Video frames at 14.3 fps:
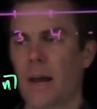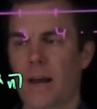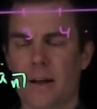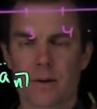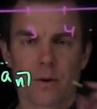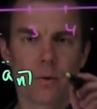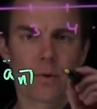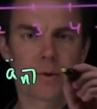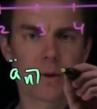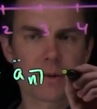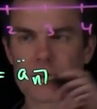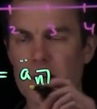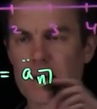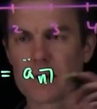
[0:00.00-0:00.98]
And what
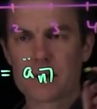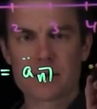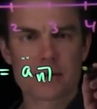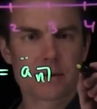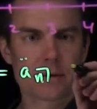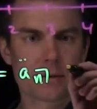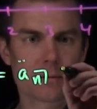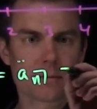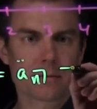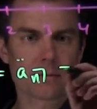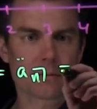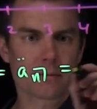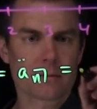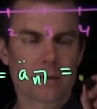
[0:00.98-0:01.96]
this is,
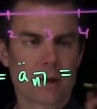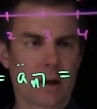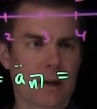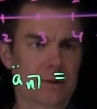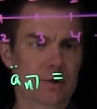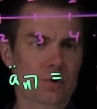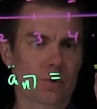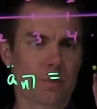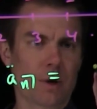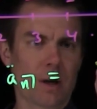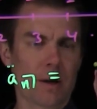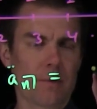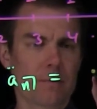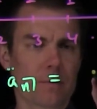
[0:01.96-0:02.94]
is this will be